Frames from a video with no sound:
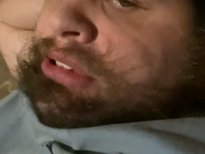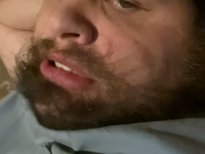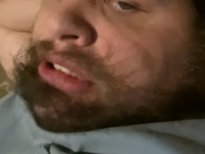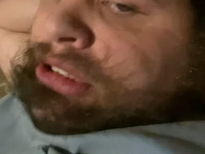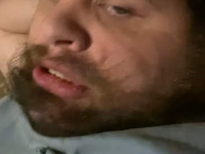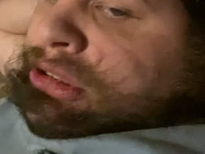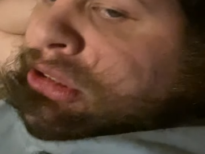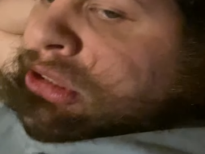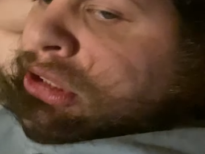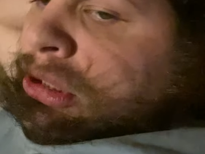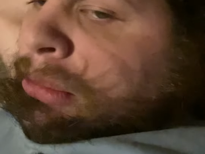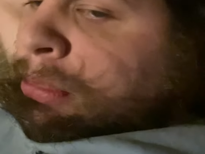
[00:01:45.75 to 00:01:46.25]

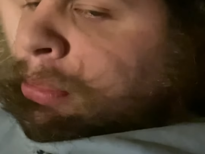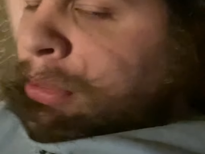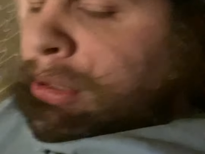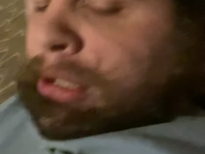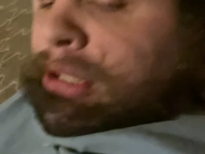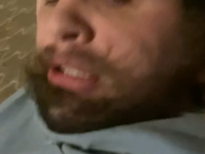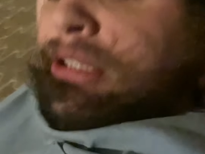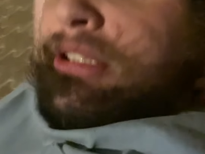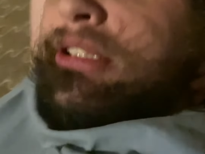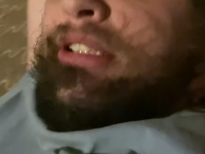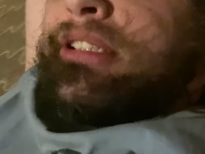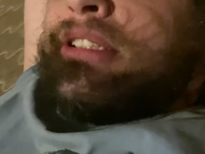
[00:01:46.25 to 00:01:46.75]
to
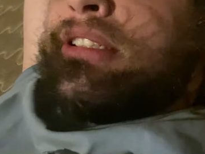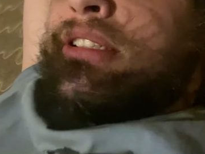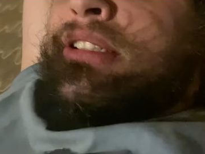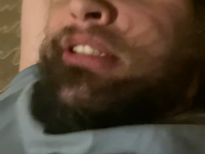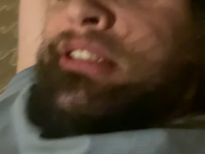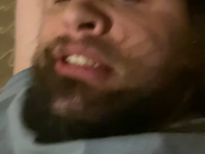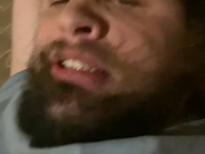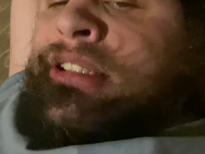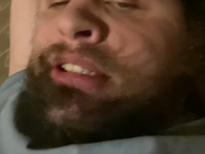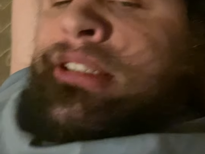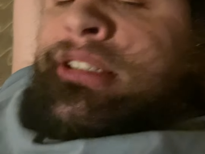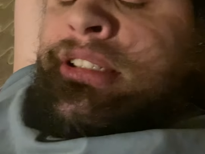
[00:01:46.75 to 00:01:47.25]
depart.
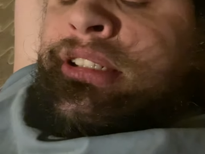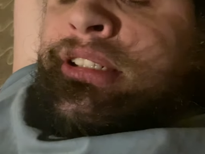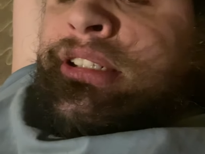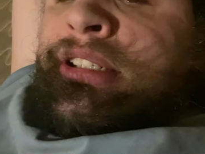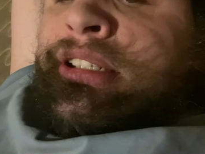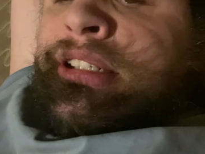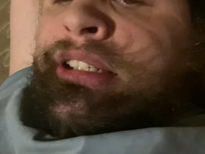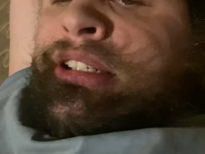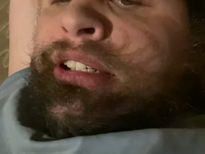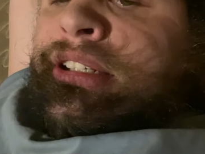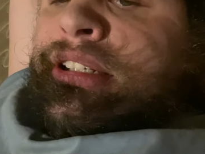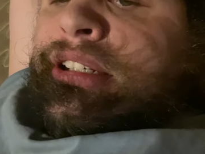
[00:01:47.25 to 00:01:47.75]

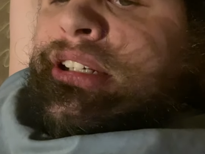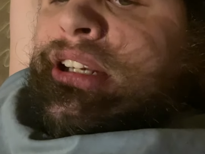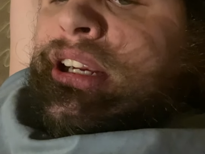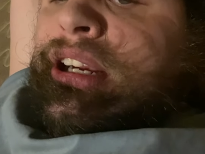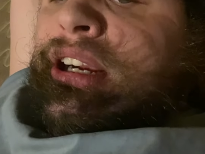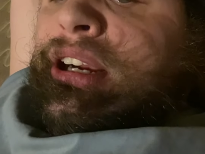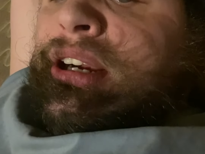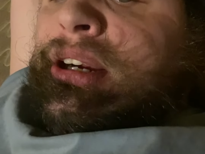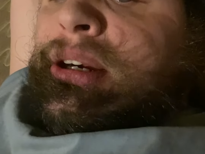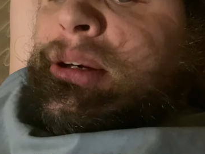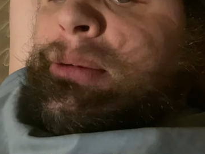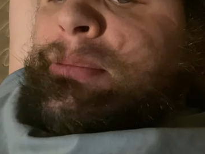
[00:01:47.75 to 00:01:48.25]

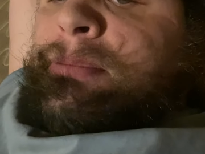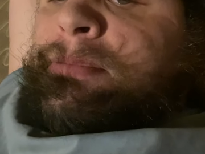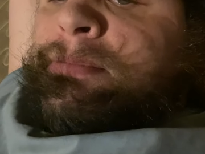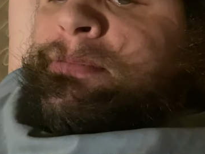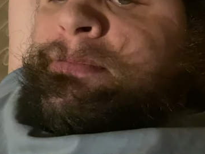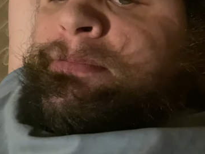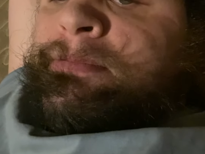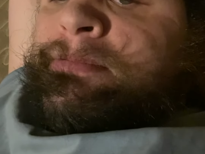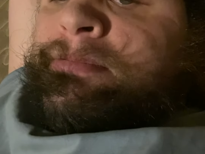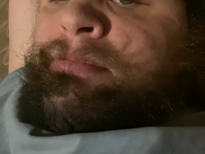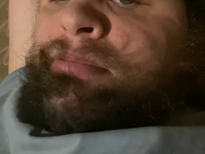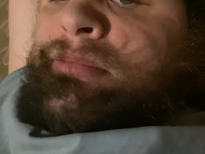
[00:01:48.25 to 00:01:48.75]

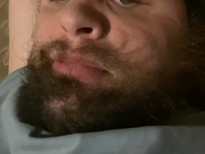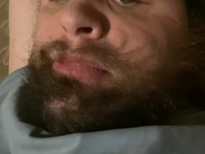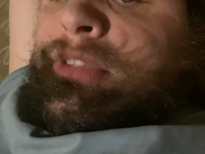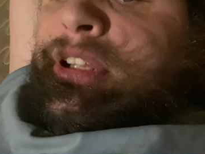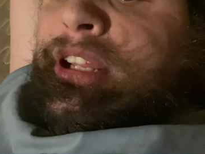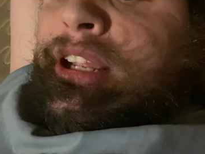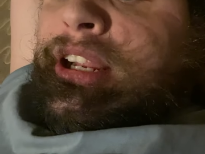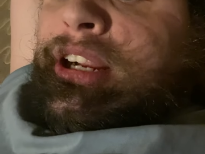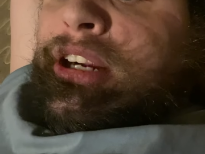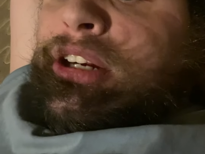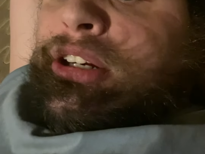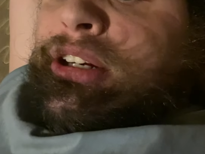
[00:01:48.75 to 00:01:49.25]
Um, the
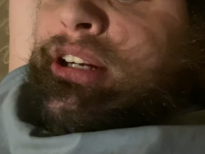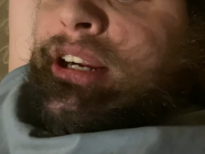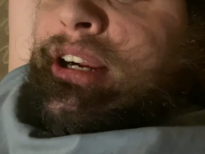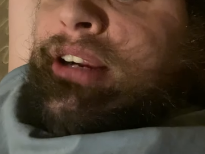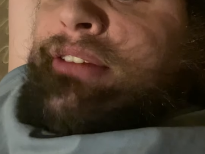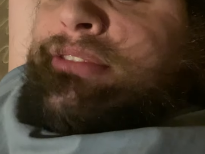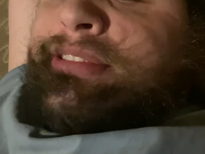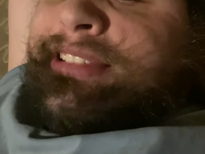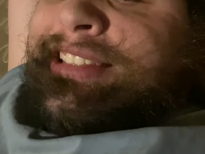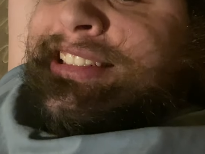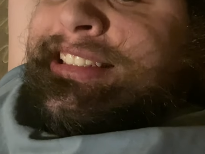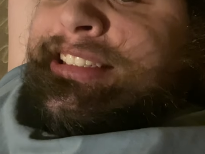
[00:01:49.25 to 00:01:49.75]

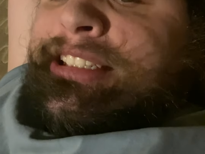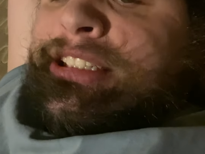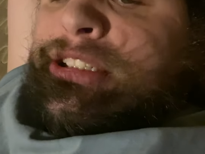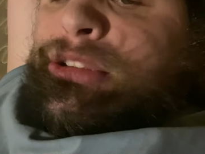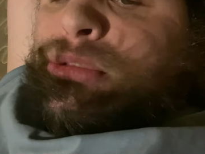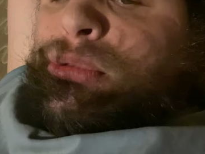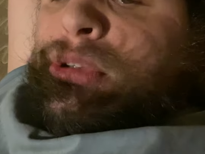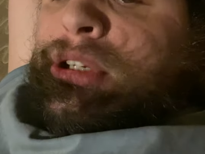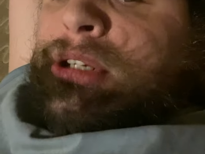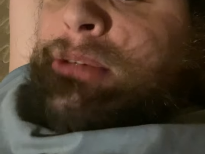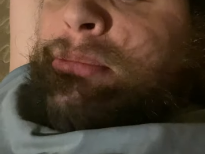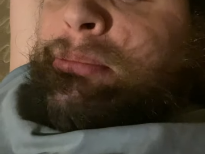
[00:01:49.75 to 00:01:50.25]
aircraft is a
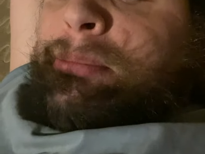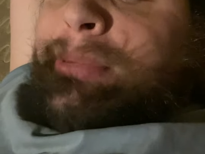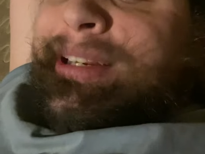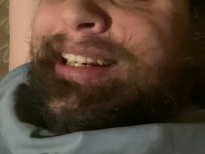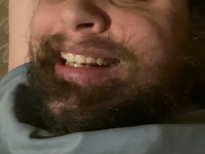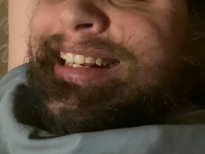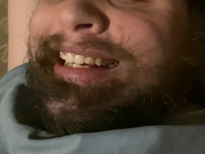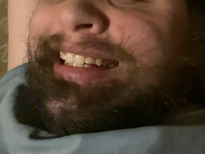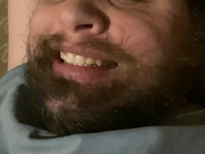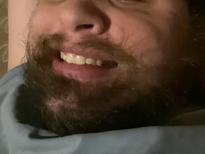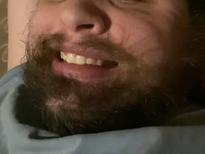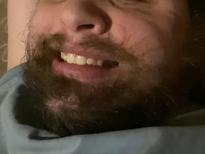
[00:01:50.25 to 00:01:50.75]
twin
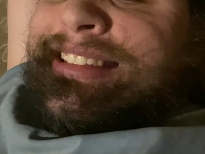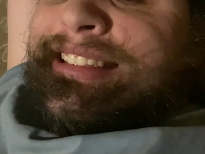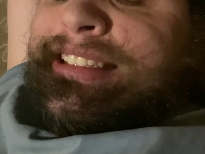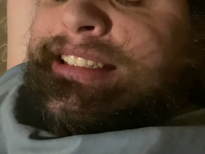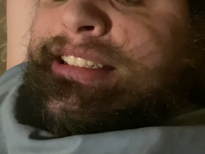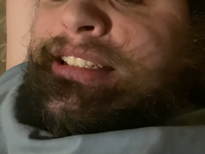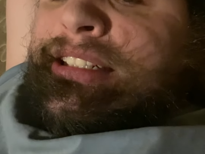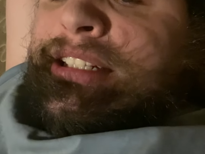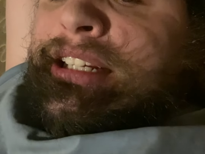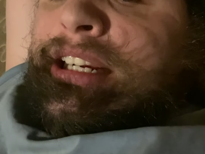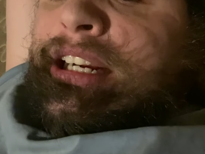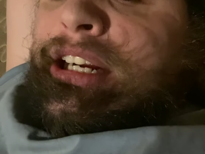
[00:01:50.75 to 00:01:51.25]

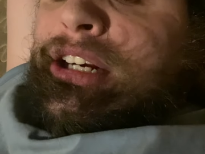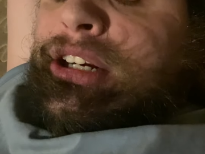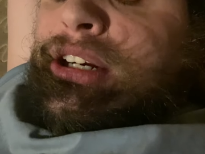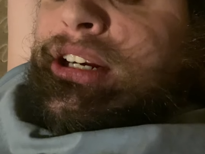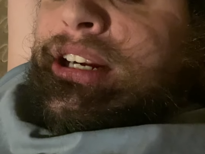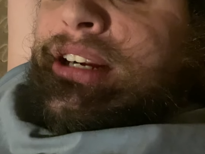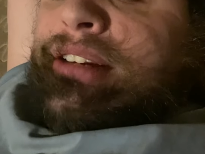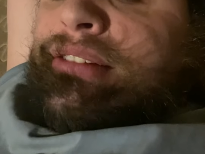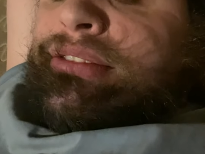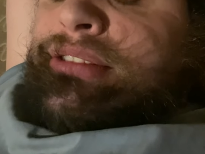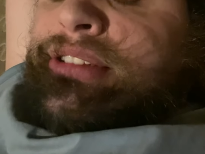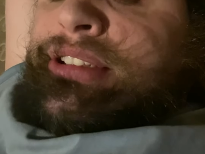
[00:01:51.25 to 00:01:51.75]
Bonanza
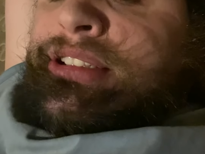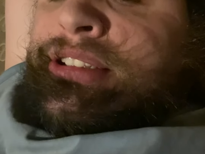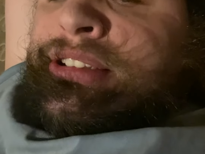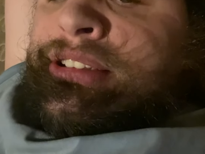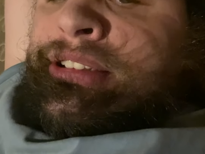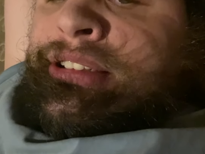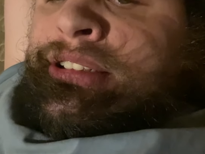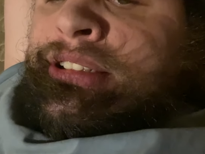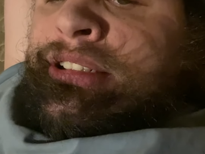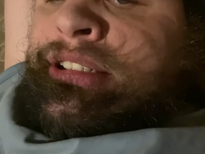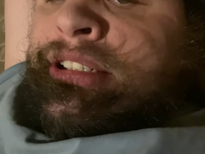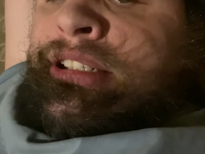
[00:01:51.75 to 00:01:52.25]
aircraft
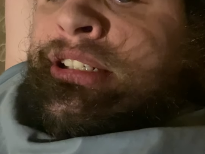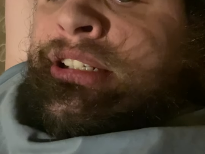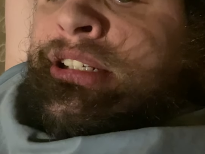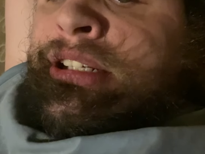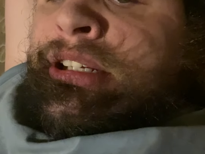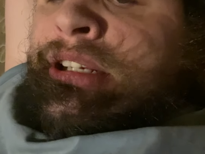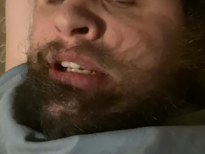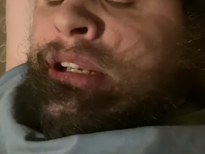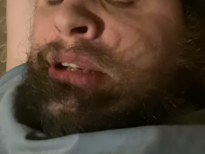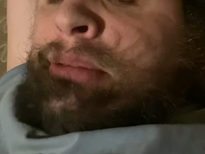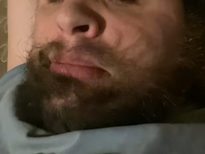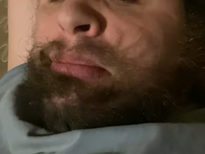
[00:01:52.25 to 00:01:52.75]

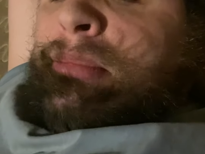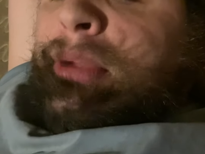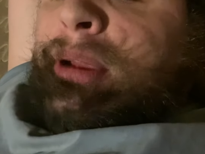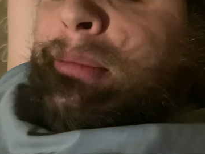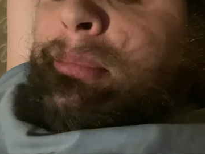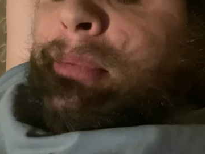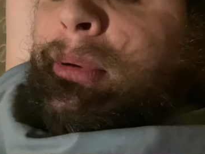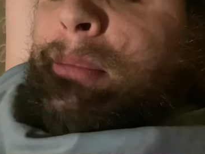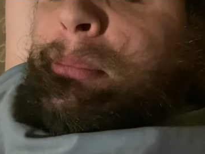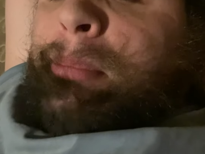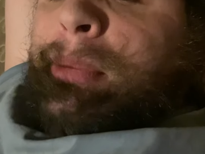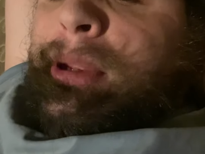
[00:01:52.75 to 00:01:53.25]
made
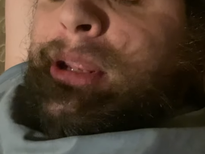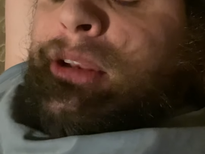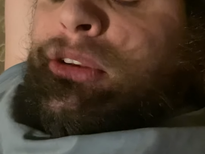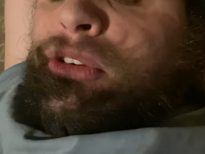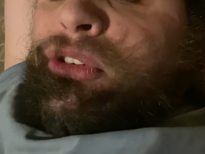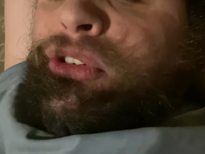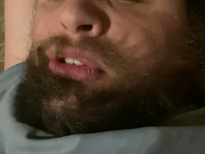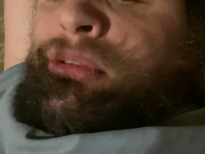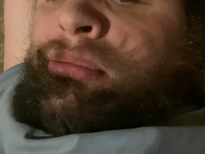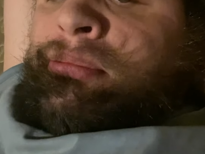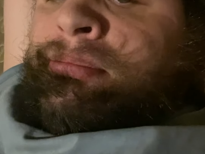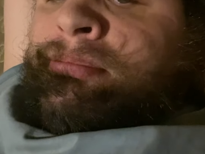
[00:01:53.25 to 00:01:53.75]
by
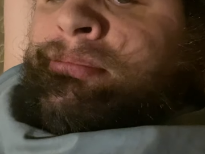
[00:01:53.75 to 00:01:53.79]
Beech.